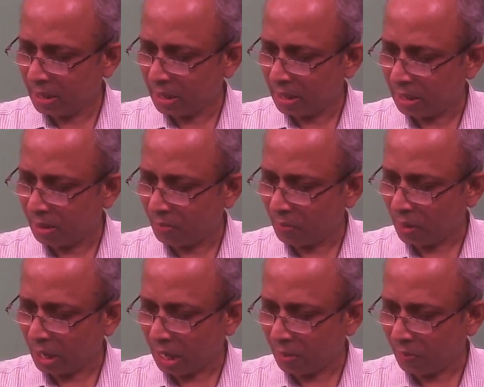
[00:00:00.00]

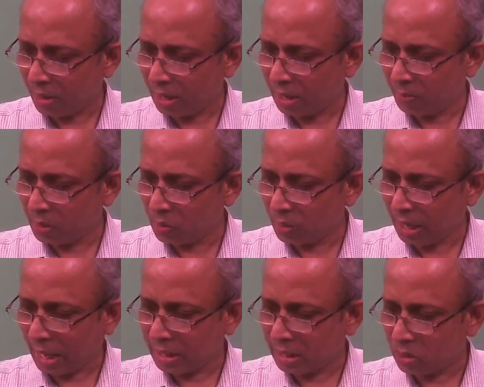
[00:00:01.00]
for alpha between
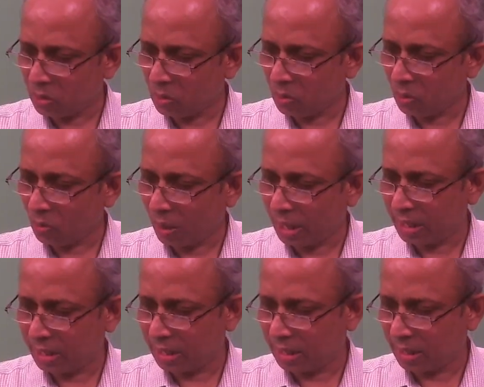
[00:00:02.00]
90 to
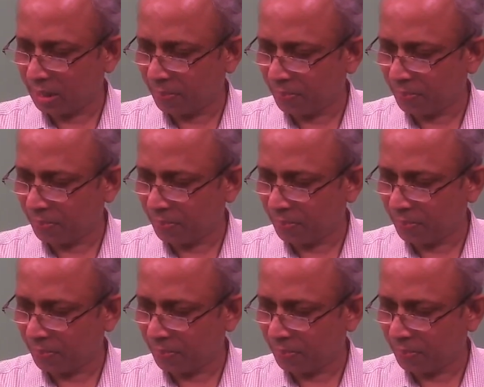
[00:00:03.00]
180 degree.